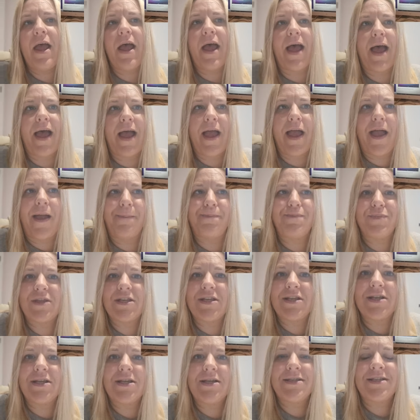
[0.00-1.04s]
um
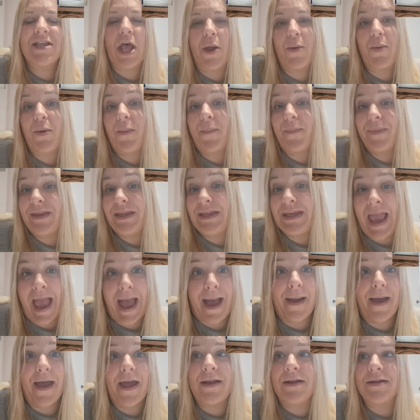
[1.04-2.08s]
so
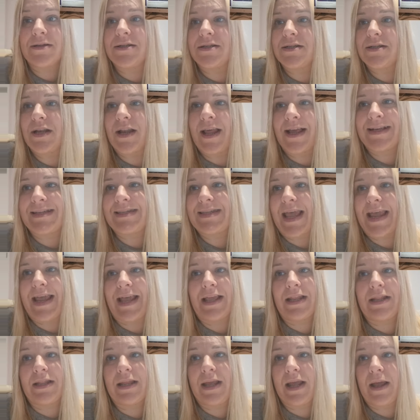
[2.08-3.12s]
yeah and like i say
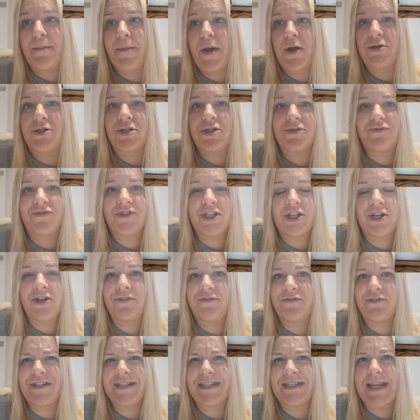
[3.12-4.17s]
in the emotional
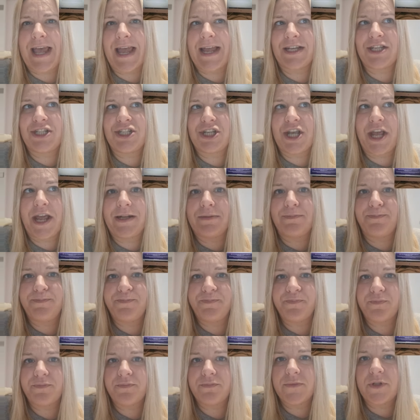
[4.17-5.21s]
recovery section
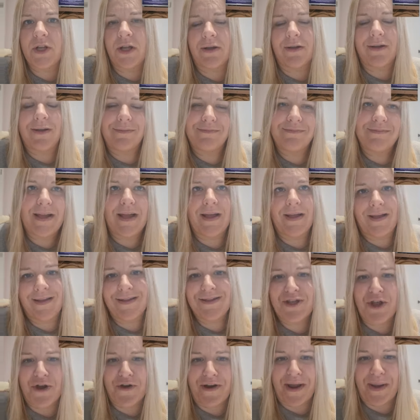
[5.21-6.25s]
oh
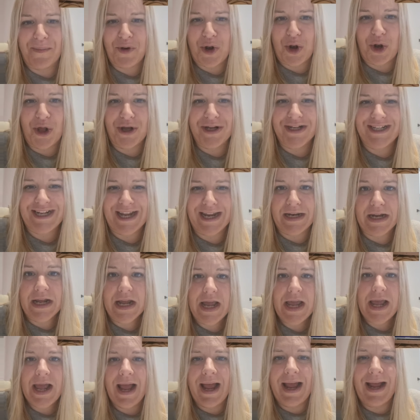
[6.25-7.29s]
sorry i'm not logged in
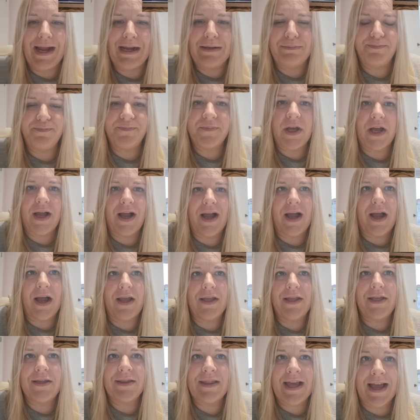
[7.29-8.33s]
um
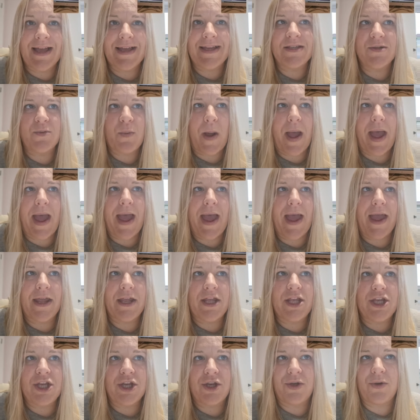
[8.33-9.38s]
that is where
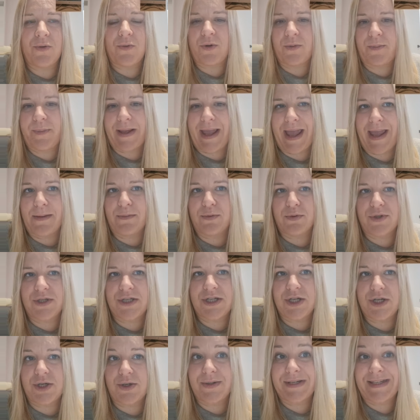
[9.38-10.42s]
you would be able
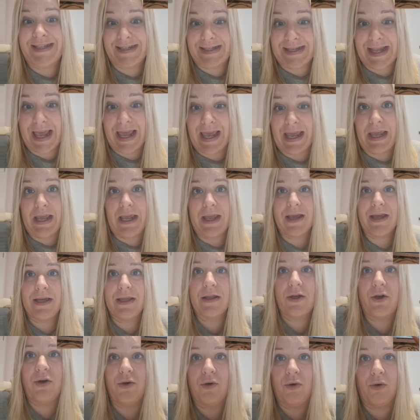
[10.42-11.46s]
to see
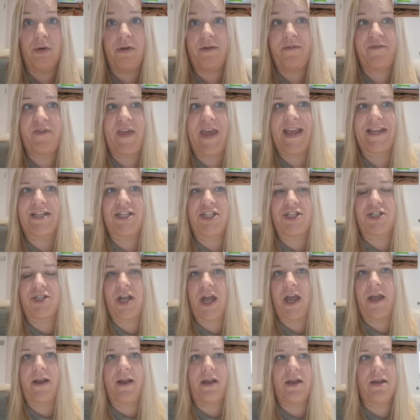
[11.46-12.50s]
all of this you'd
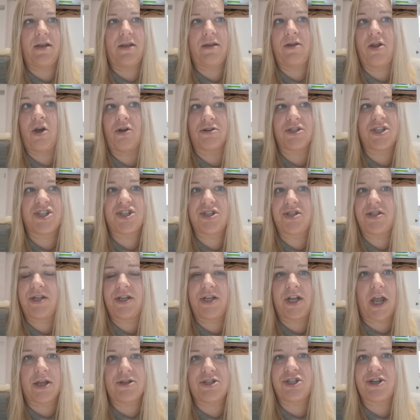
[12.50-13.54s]
get logs you
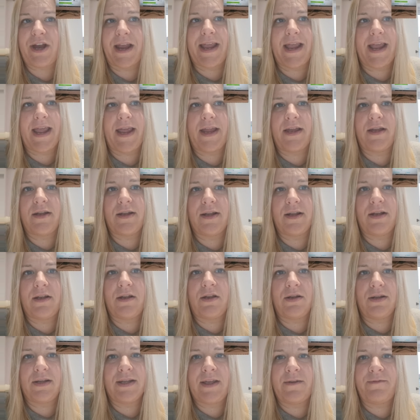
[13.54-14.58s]
go straight in
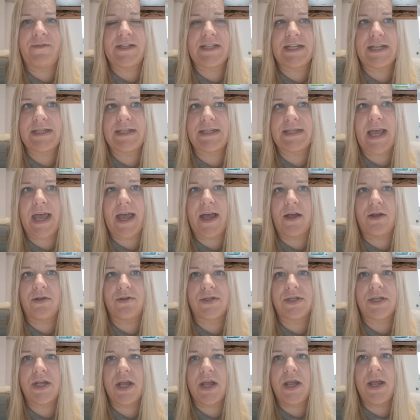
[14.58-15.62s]
give you details